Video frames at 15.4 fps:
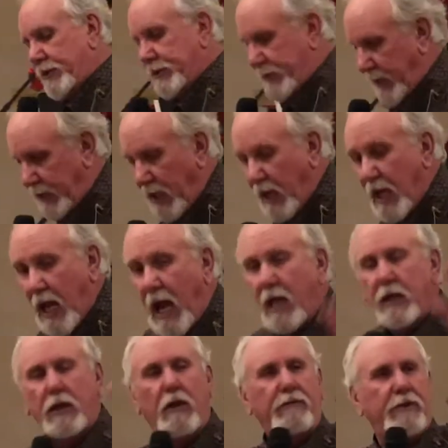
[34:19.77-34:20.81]
to just say, I
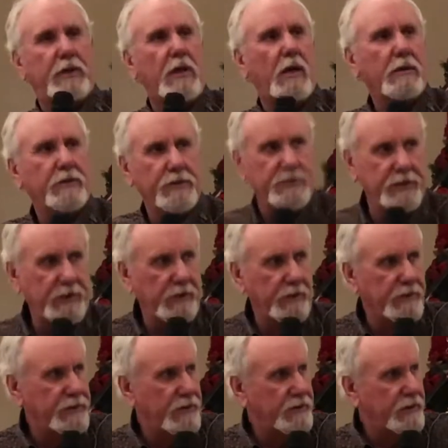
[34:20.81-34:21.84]
love the doctors and
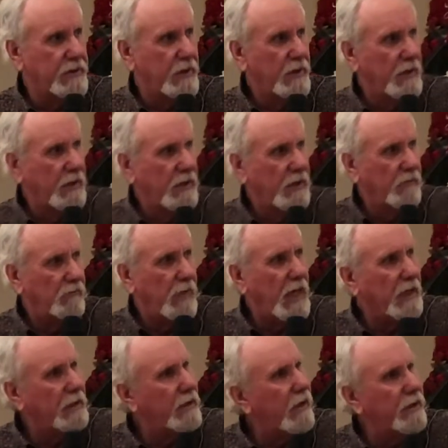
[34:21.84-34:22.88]
nurses.
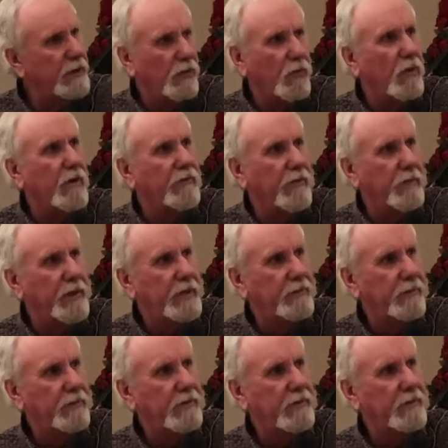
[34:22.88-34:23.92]
My God, they're wonderful
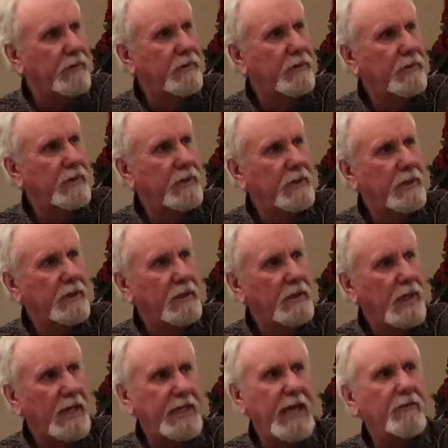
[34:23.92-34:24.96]
people.
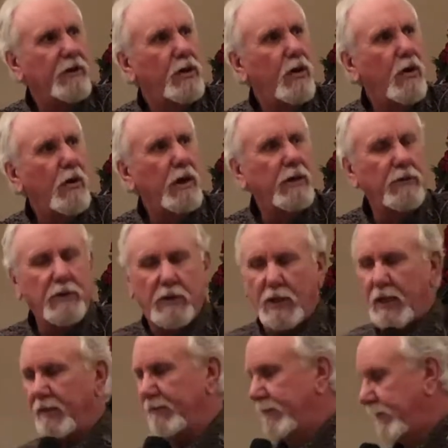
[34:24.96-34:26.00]
And they have a calling on their
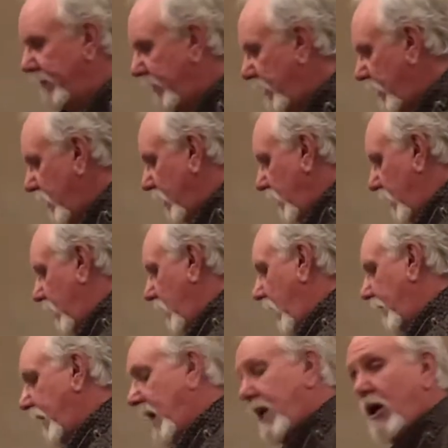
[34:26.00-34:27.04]
life.
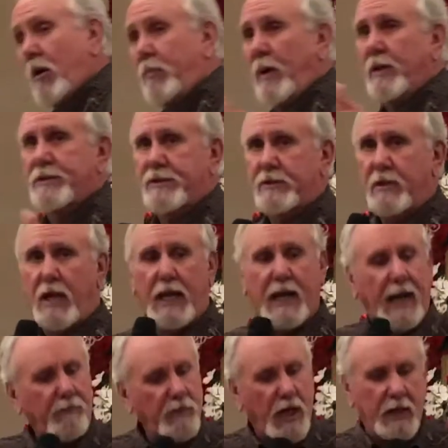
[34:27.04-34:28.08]
And they help us. And
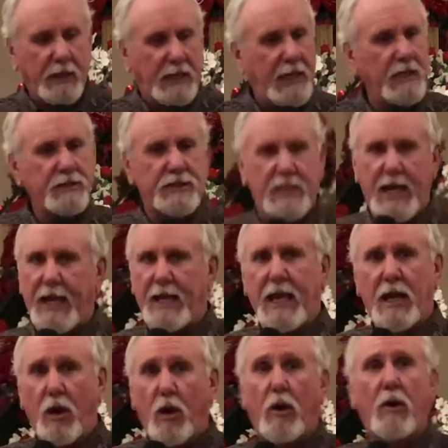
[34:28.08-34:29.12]
I'm not against that
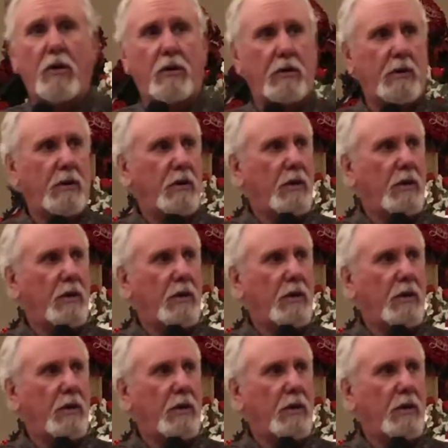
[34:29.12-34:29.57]
at all.